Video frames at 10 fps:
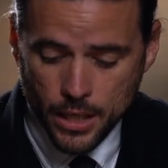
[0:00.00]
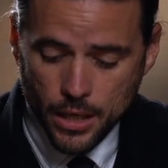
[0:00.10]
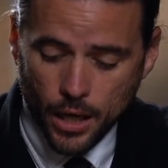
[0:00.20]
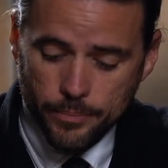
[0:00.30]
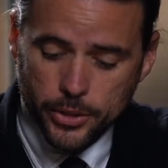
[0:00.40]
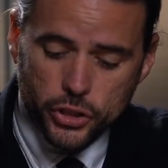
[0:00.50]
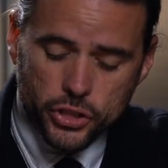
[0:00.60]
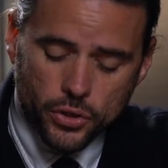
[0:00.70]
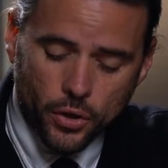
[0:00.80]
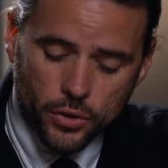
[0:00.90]
But
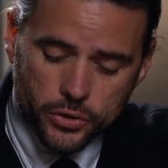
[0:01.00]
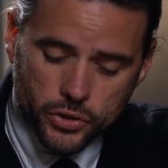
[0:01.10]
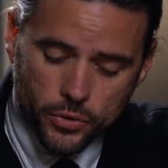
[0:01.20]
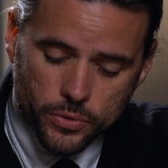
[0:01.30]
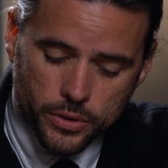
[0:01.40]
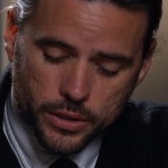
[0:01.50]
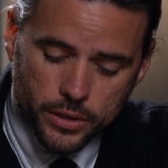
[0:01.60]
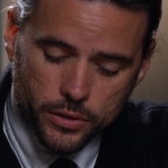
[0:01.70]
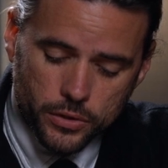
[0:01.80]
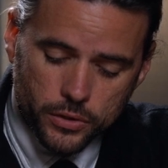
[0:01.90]
just so
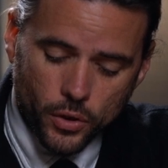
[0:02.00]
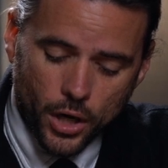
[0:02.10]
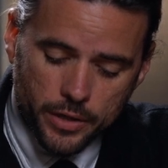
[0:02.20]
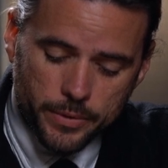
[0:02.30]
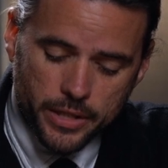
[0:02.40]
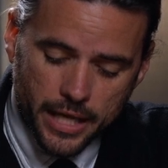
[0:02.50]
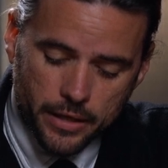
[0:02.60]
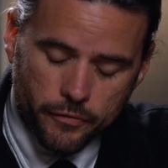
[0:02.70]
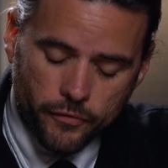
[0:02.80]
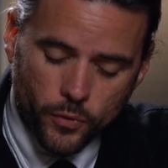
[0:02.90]
your argument
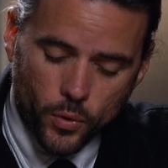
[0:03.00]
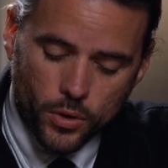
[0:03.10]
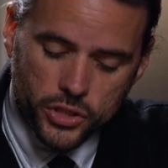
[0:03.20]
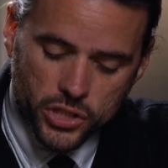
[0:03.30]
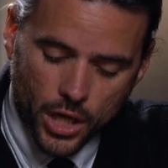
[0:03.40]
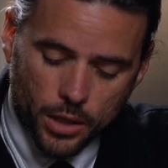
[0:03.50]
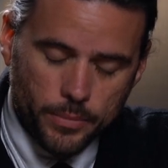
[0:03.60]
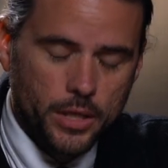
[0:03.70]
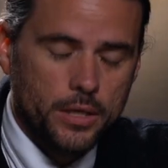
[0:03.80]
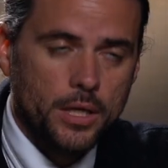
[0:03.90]
then for
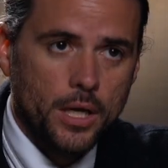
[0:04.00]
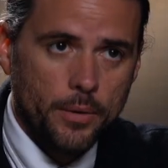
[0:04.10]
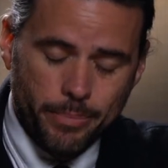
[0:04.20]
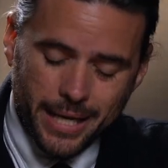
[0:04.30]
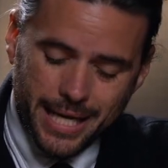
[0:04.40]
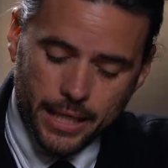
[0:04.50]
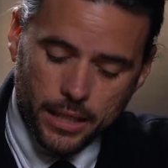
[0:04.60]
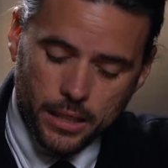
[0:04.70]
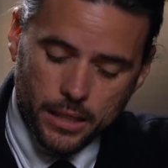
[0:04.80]
Starmer being